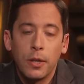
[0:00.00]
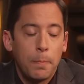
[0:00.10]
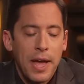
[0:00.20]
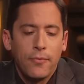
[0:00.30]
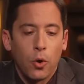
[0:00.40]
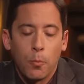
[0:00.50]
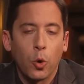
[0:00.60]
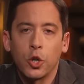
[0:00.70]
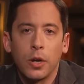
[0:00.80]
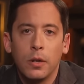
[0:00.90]
They'll pay for
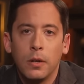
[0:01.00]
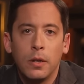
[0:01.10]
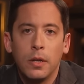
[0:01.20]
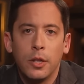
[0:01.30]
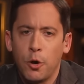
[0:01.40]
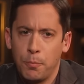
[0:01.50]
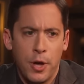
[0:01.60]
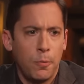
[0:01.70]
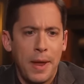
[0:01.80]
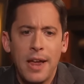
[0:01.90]
abortion. They'll,
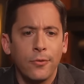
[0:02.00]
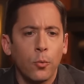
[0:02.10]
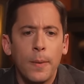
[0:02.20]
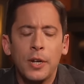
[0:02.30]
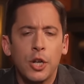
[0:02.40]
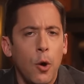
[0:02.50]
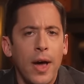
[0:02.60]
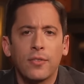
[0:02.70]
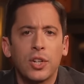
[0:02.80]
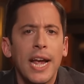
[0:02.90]
they'll pay for women to go
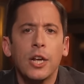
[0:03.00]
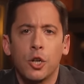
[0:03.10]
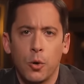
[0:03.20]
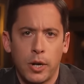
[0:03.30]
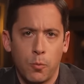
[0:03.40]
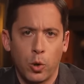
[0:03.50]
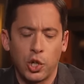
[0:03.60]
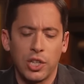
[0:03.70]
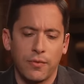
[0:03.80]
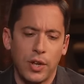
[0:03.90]
out of state to go get
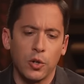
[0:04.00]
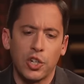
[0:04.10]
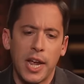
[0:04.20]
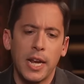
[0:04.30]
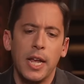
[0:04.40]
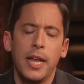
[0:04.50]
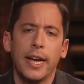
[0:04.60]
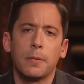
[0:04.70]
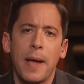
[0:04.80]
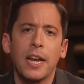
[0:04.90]
abortions if their state
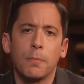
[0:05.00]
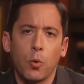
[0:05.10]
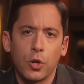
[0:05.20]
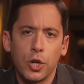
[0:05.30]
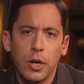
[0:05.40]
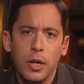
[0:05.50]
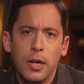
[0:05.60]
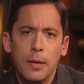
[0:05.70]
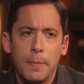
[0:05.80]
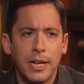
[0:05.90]
has banned abortion
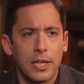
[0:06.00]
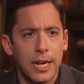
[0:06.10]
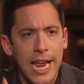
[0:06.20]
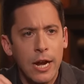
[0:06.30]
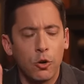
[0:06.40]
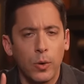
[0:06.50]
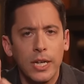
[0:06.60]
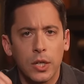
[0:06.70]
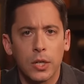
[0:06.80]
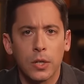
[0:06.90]
because it
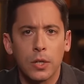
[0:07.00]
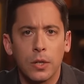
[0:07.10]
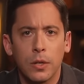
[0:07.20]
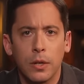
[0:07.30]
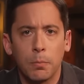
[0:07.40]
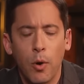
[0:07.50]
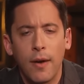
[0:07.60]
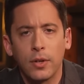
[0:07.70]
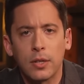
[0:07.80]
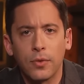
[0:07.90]
increases the
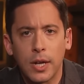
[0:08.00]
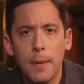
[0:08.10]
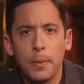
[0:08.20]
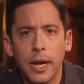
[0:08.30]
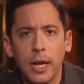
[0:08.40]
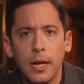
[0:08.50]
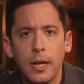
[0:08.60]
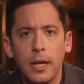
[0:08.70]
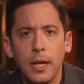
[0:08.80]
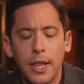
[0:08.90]
profits of the company.
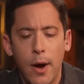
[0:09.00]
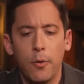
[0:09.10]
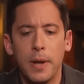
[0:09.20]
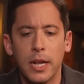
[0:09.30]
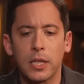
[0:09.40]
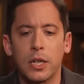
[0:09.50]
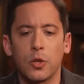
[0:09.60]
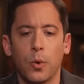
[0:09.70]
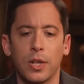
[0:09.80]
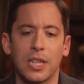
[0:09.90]
That would be an
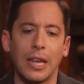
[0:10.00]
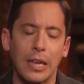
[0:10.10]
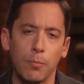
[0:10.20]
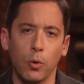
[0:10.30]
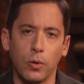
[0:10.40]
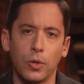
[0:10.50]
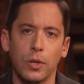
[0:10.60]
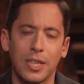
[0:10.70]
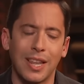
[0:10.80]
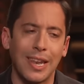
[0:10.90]
instance where it's the liberals,
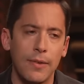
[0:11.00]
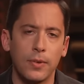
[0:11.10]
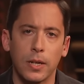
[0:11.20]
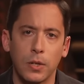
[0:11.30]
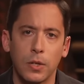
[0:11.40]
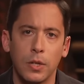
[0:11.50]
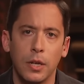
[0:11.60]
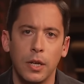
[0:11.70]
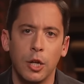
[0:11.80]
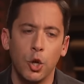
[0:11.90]
it's the leftists
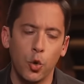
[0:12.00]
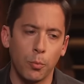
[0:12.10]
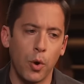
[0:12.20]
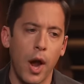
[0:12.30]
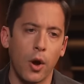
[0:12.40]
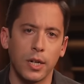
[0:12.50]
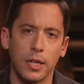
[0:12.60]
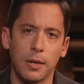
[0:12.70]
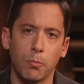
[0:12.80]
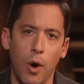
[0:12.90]
who are
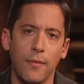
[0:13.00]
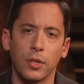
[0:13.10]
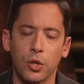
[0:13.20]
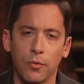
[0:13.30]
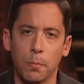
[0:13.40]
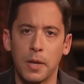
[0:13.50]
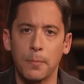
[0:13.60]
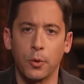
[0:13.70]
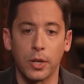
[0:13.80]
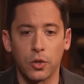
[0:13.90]
prioritizing profits over
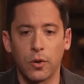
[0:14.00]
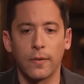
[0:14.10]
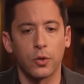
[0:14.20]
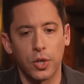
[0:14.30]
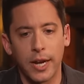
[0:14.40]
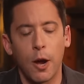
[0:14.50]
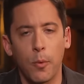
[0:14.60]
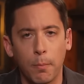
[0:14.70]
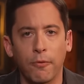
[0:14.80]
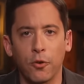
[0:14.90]
people. The conservatives are saying, no,
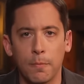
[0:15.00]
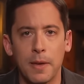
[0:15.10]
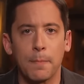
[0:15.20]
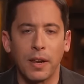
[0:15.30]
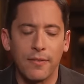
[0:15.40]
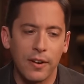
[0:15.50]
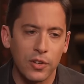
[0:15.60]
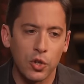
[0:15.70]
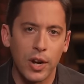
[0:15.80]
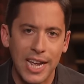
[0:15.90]
we prefer the people. Even if
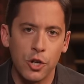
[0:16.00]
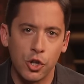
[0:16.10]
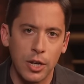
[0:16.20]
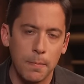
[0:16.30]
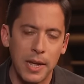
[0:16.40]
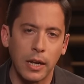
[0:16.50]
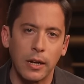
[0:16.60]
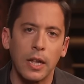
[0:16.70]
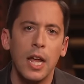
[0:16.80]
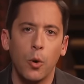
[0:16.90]
it's going to hit GDP a
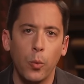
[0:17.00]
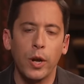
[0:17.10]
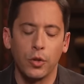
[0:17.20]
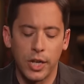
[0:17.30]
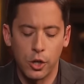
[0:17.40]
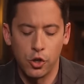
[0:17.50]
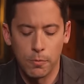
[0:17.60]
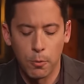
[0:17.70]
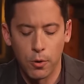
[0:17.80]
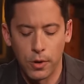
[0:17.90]
little, we don't think you
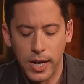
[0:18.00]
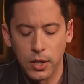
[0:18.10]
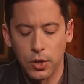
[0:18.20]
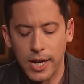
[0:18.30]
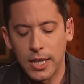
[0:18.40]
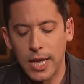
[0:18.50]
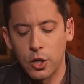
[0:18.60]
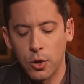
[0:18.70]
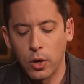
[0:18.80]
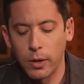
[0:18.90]
should murder kids. So they get that
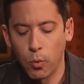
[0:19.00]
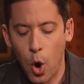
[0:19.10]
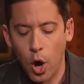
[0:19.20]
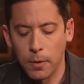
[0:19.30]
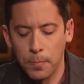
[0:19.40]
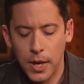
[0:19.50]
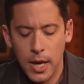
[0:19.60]
totally wrong.